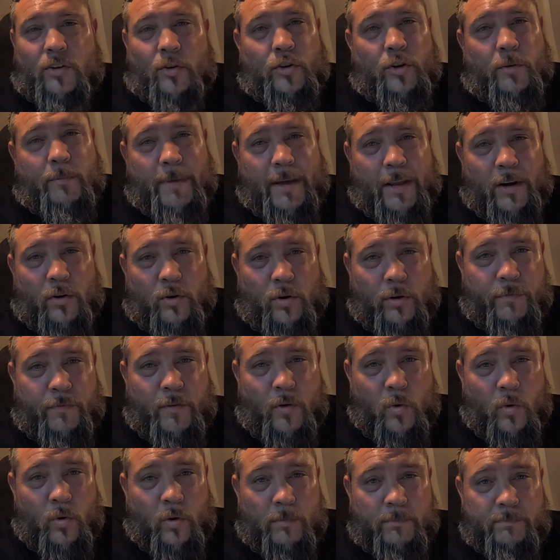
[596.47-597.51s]
on your medical
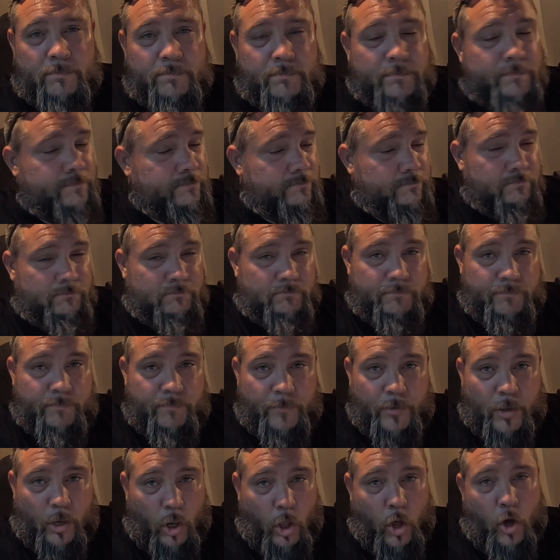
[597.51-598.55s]
form,
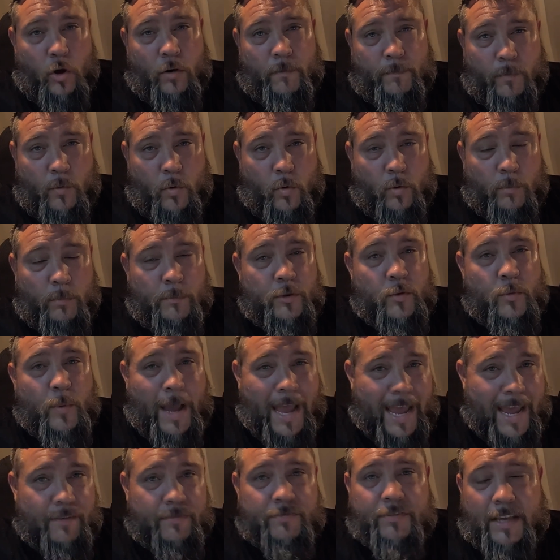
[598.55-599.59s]
the long form, you
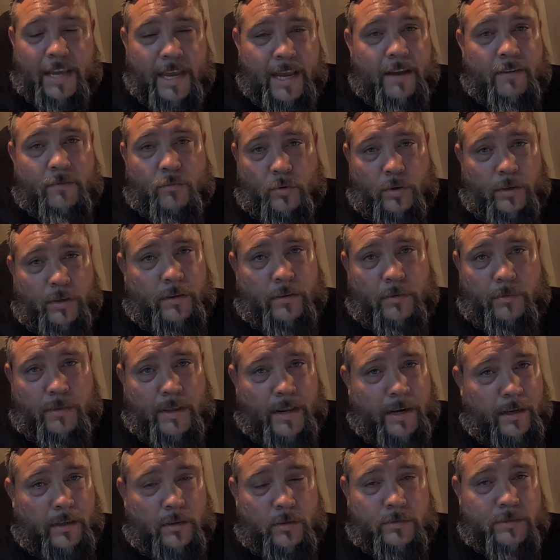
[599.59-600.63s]
have to have you.
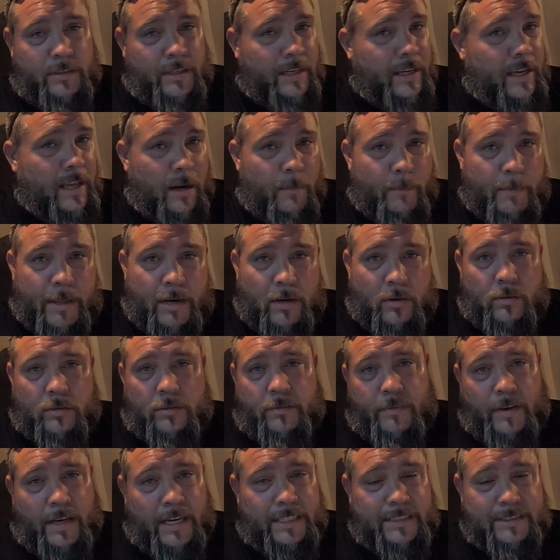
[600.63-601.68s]
That includes any kind of medical
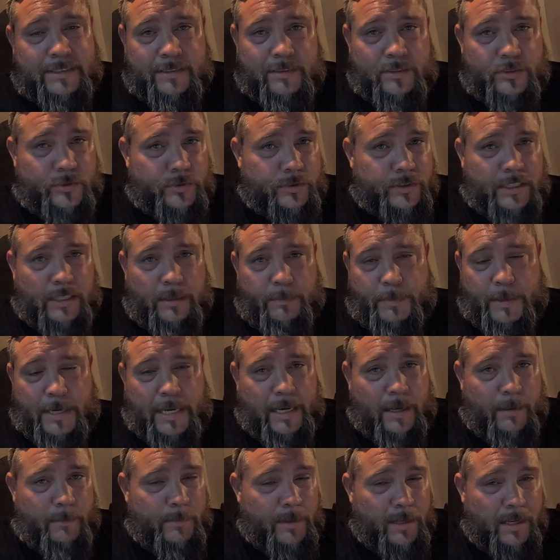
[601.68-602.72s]
devices, your
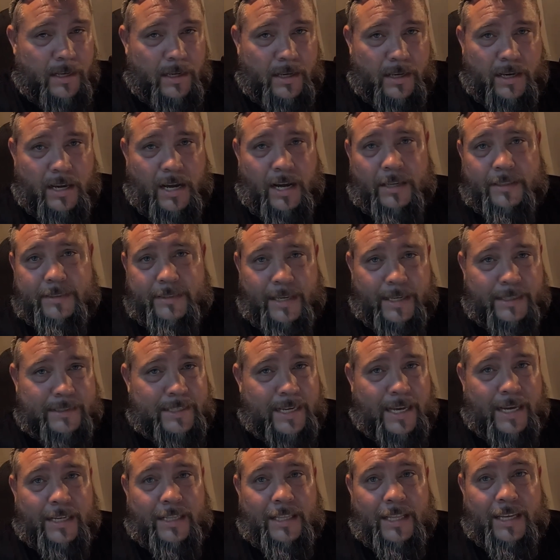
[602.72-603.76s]
CPAP, contacts,
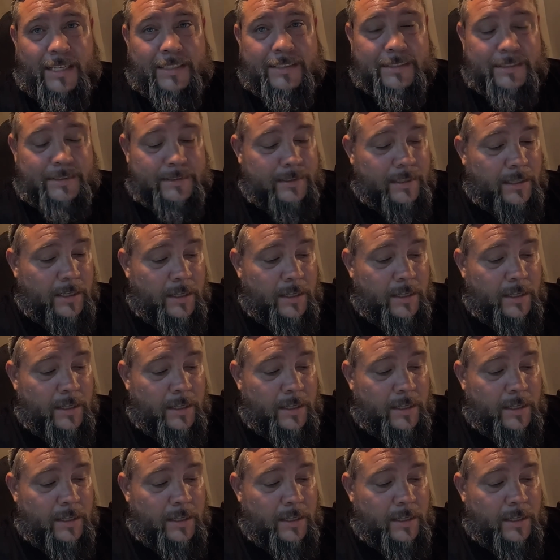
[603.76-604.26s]
eyeglasses,